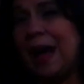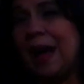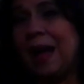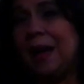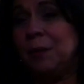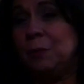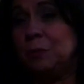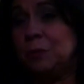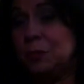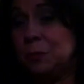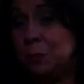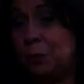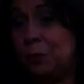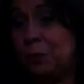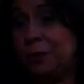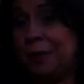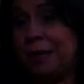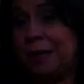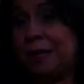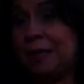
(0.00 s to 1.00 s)
I was
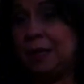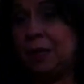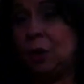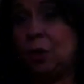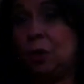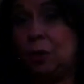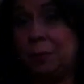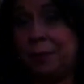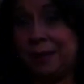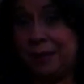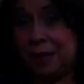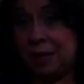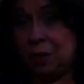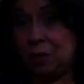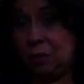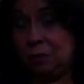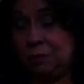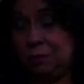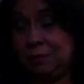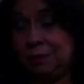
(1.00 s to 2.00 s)
born in
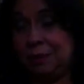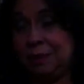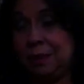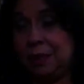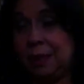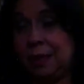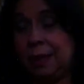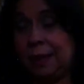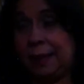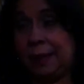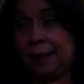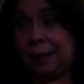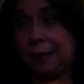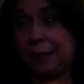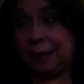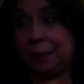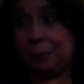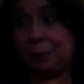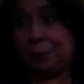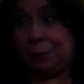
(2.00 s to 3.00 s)
Comerío.
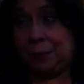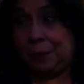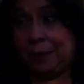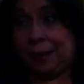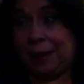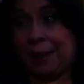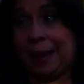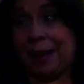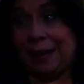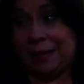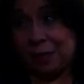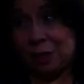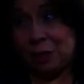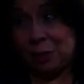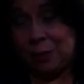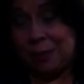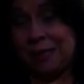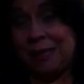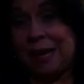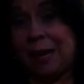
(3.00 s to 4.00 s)
Uh,
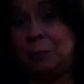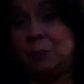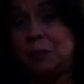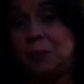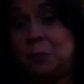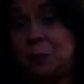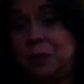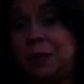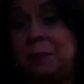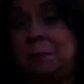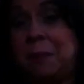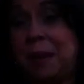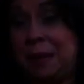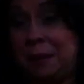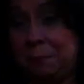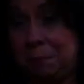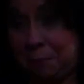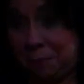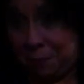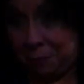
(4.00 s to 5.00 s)
actually, I was born in
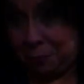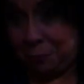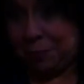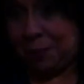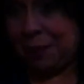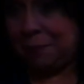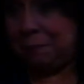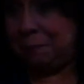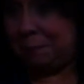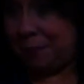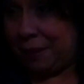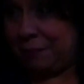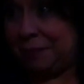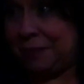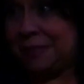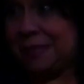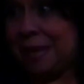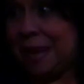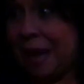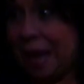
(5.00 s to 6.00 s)
my
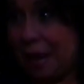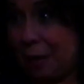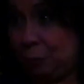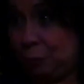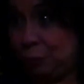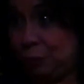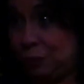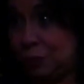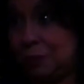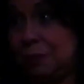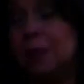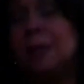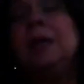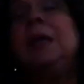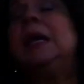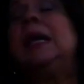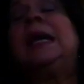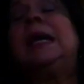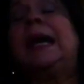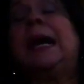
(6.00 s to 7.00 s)
grandparents' house,
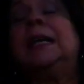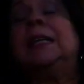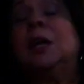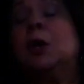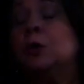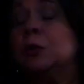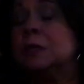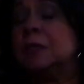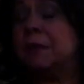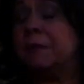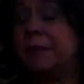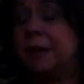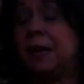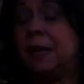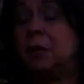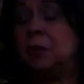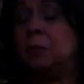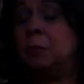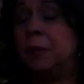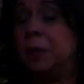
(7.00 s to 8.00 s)
Calle José
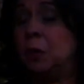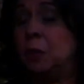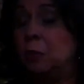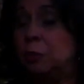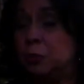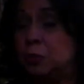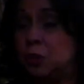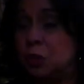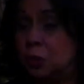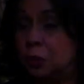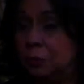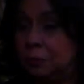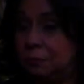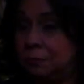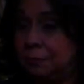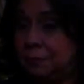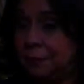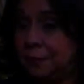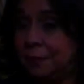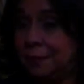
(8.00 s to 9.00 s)
Vega, número 8
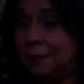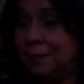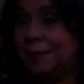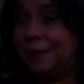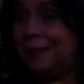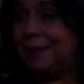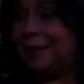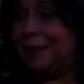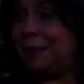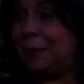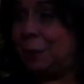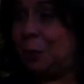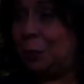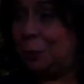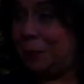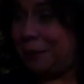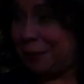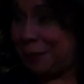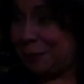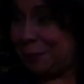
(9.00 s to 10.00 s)
in
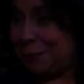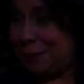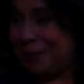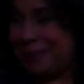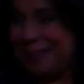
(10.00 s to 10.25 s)
Comerio.